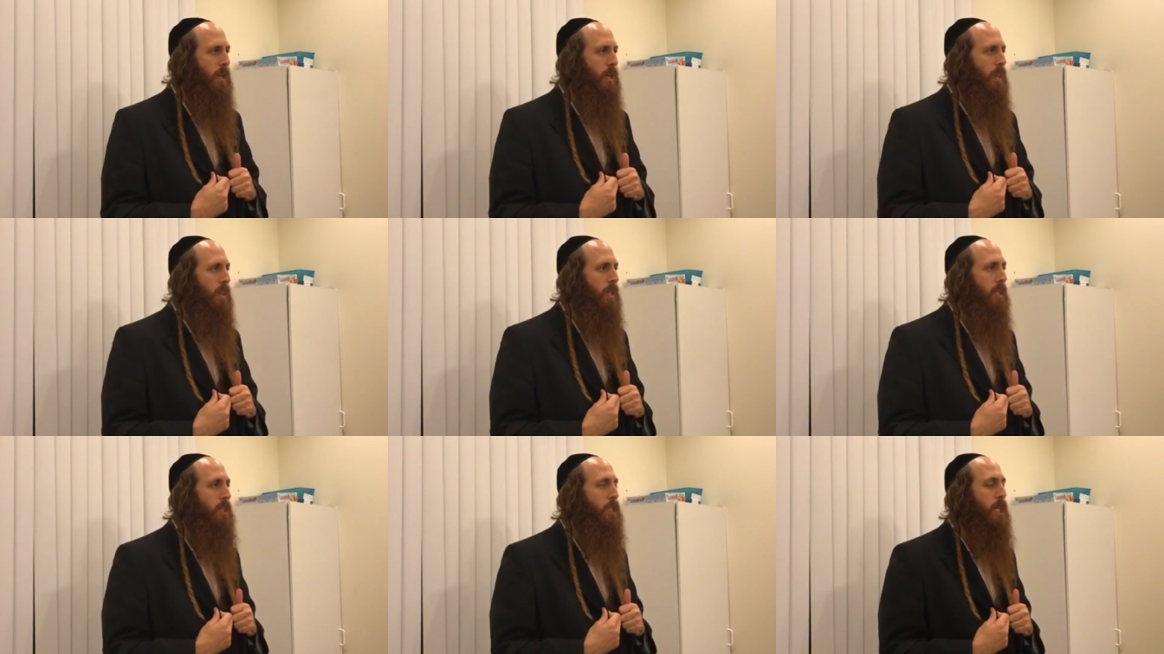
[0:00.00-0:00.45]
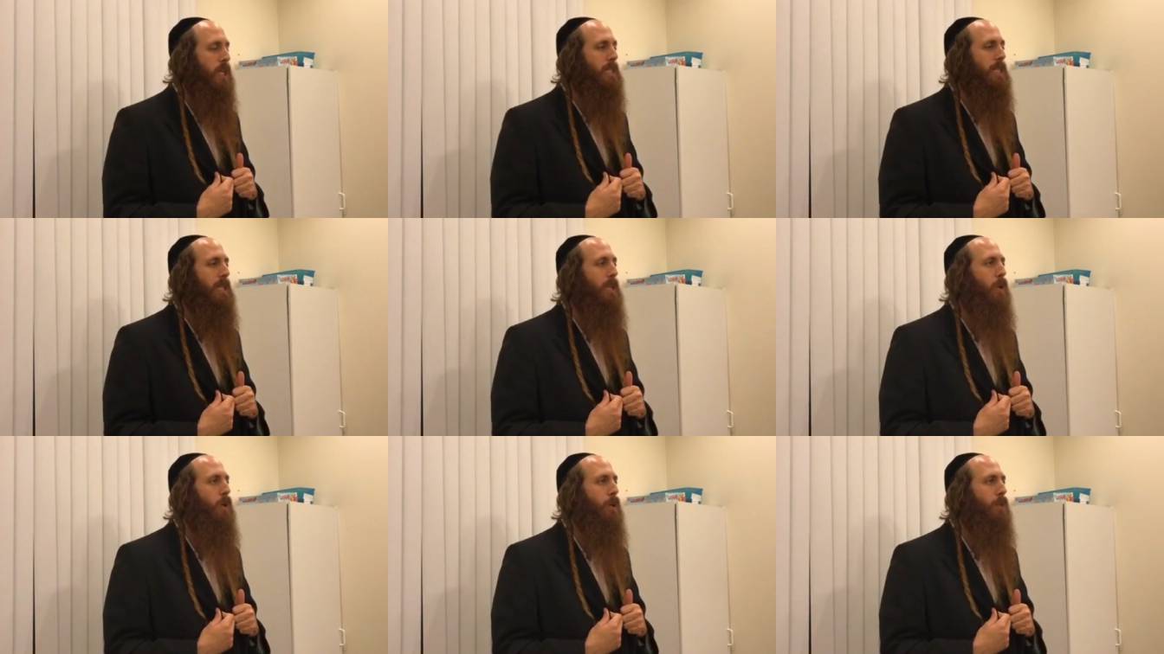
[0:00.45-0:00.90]
that
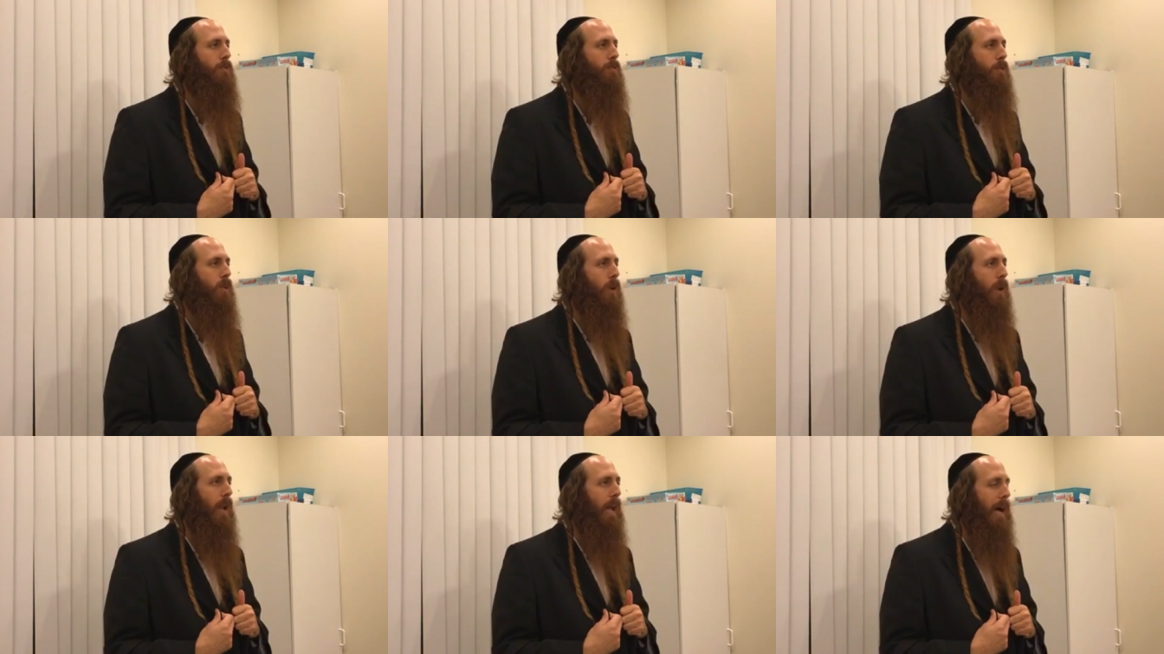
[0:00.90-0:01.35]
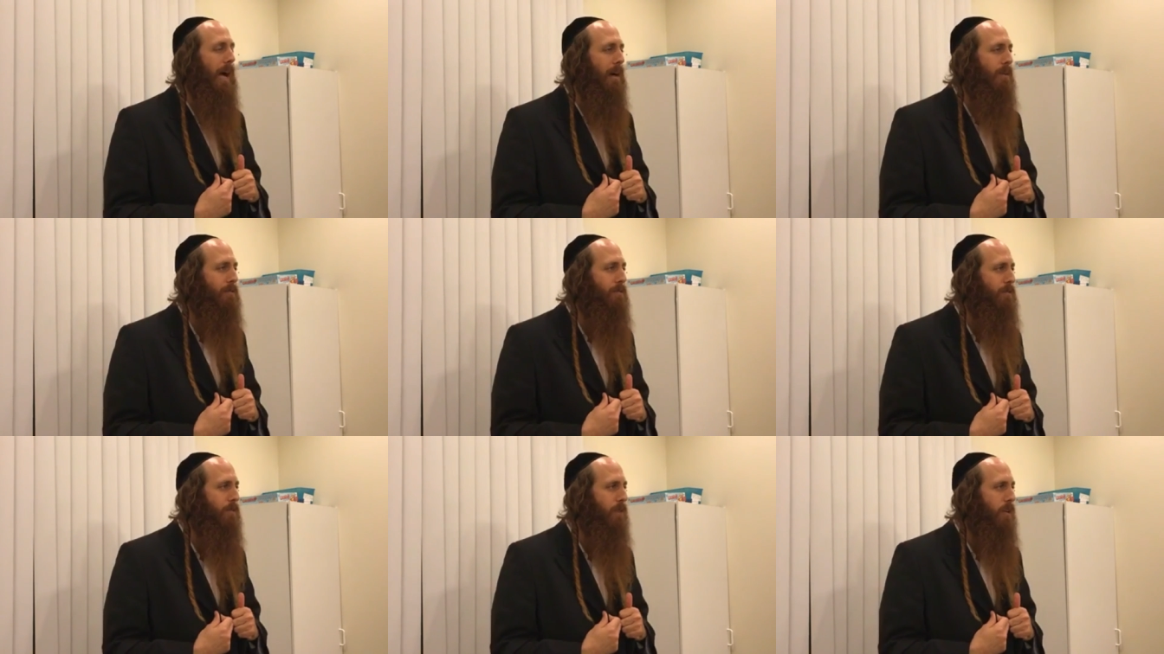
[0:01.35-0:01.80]
just looked for
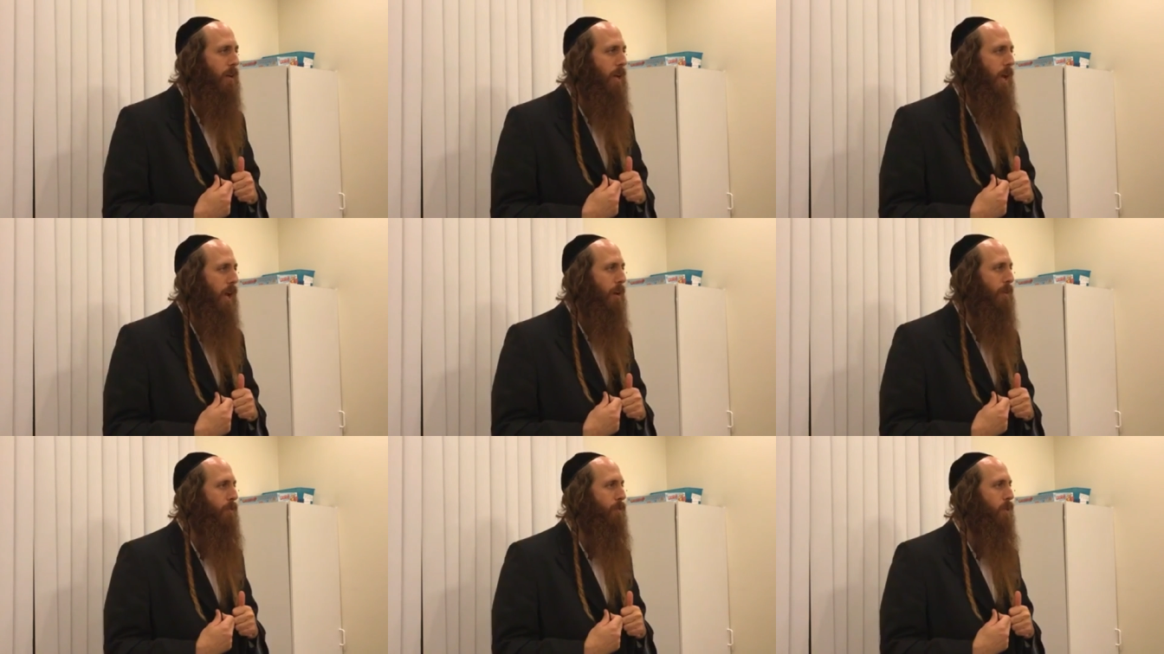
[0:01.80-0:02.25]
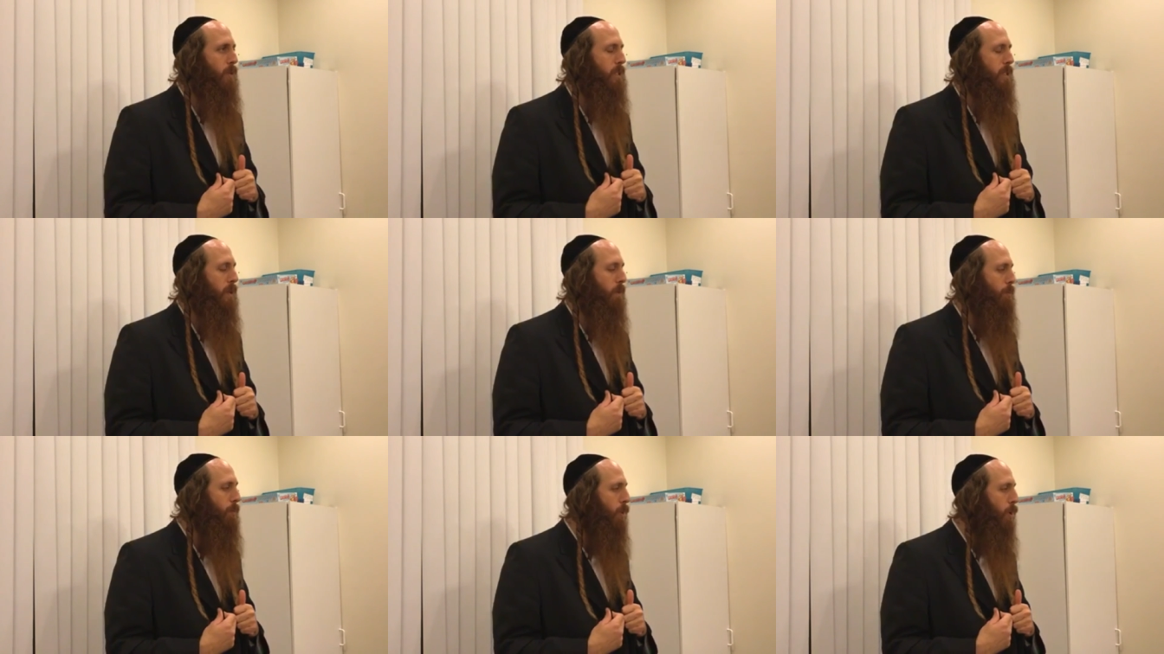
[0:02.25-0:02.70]
love and for
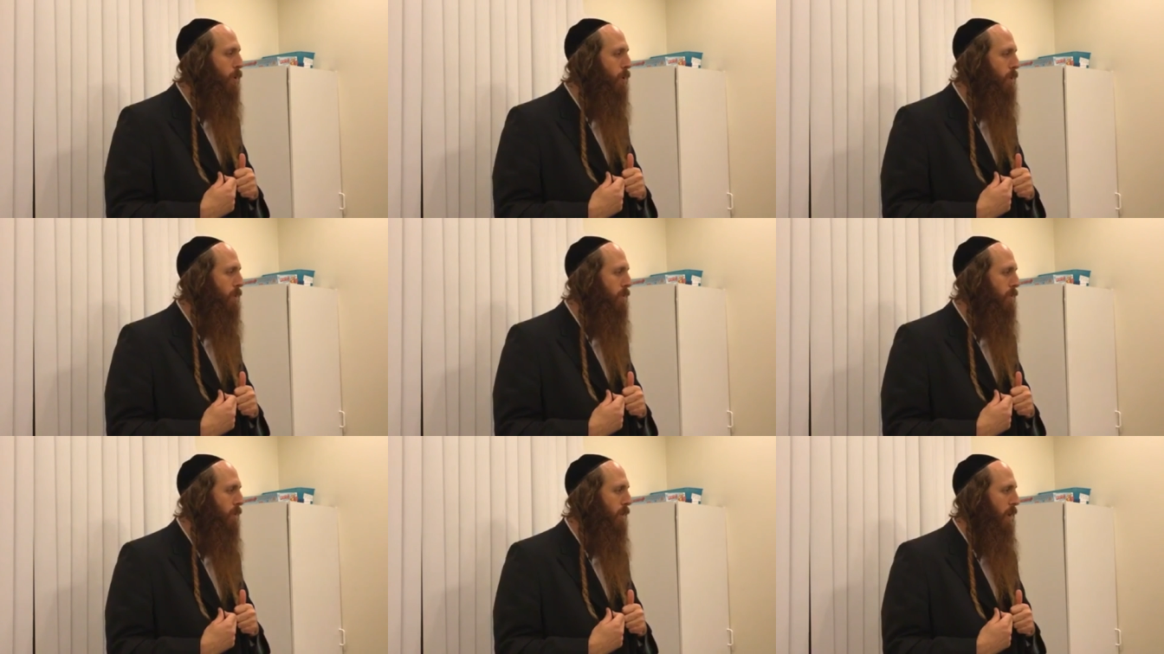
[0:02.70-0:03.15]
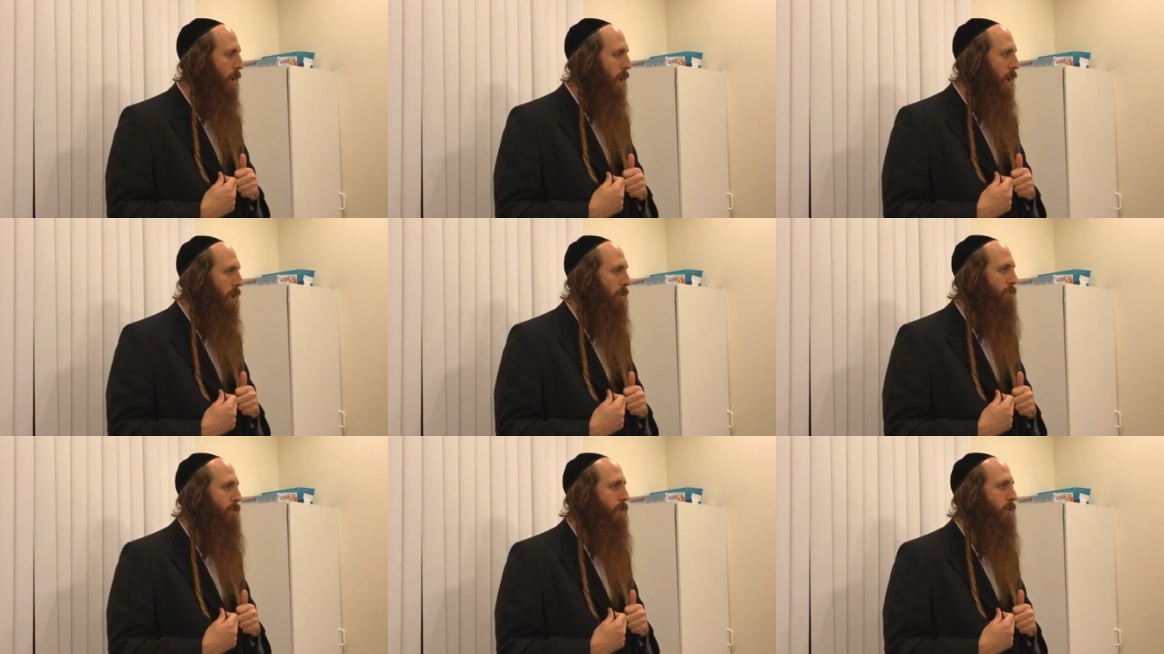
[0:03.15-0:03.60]
support
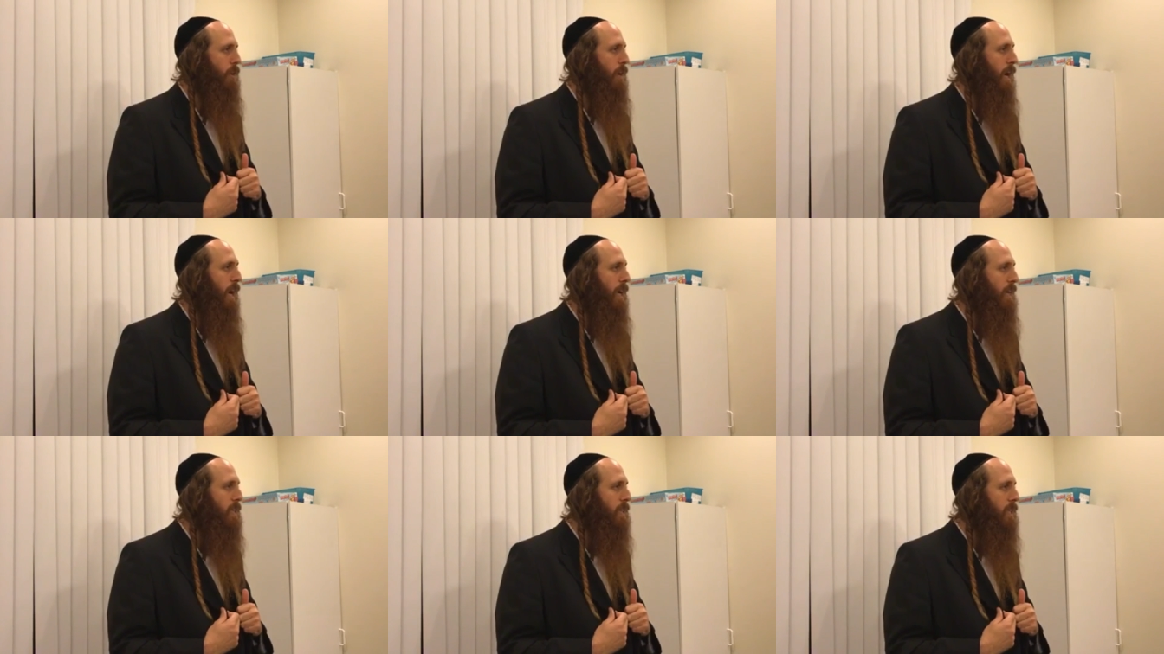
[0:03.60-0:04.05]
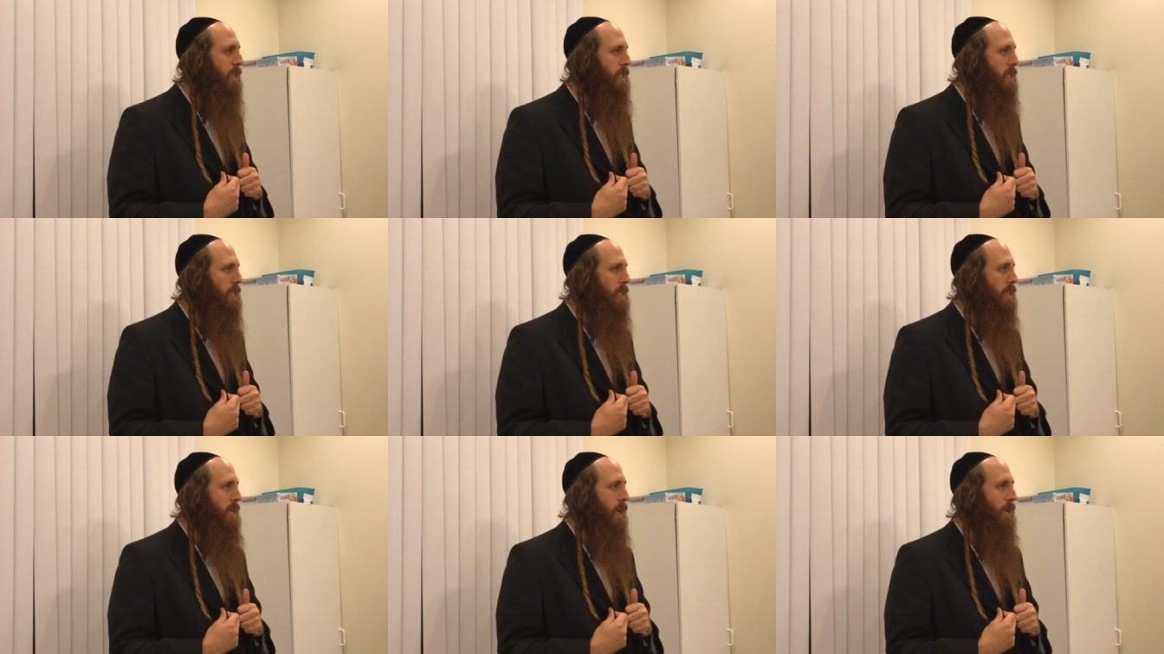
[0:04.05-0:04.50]
and for
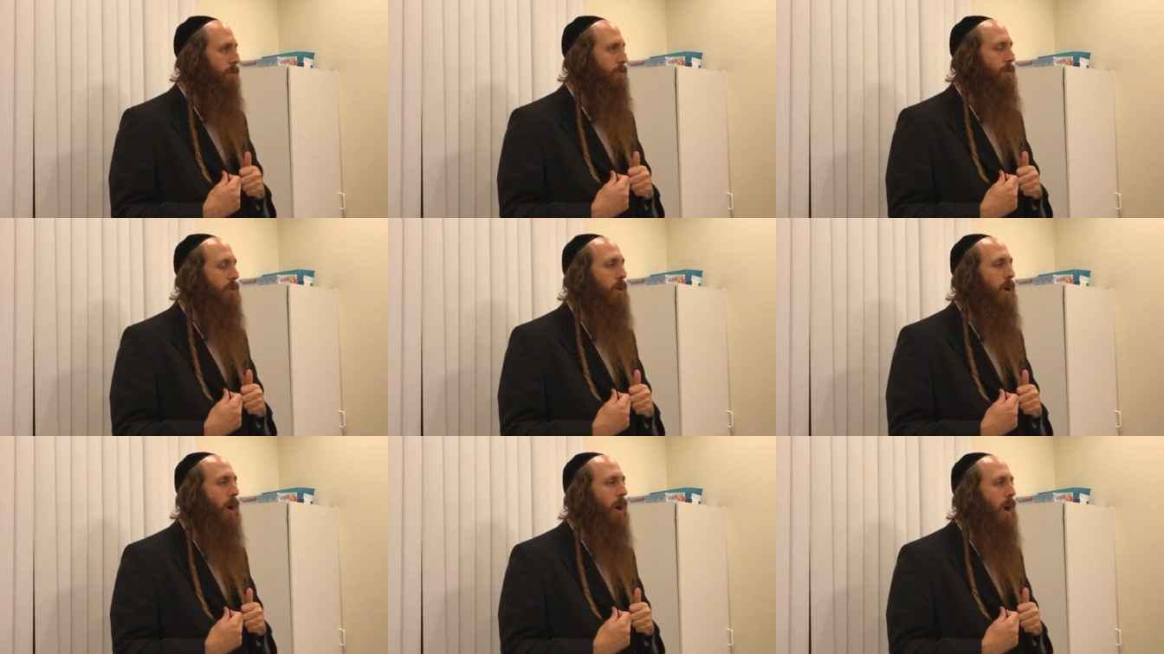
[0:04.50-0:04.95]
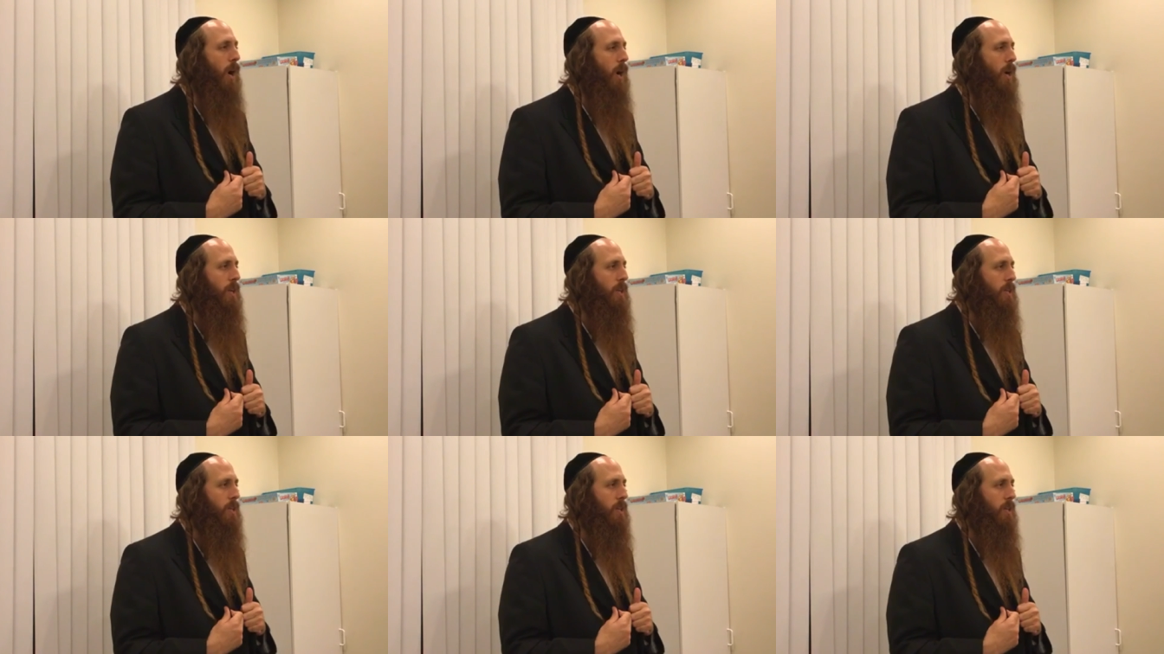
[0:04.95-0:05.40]
kindness and for
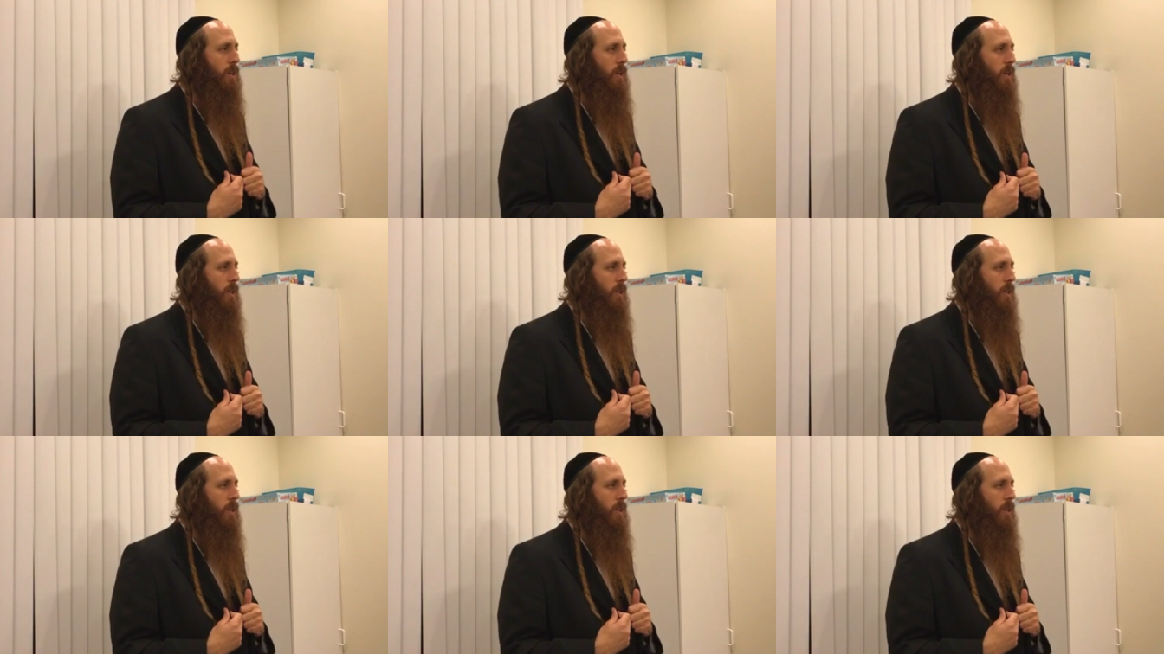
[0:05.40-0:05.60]
honor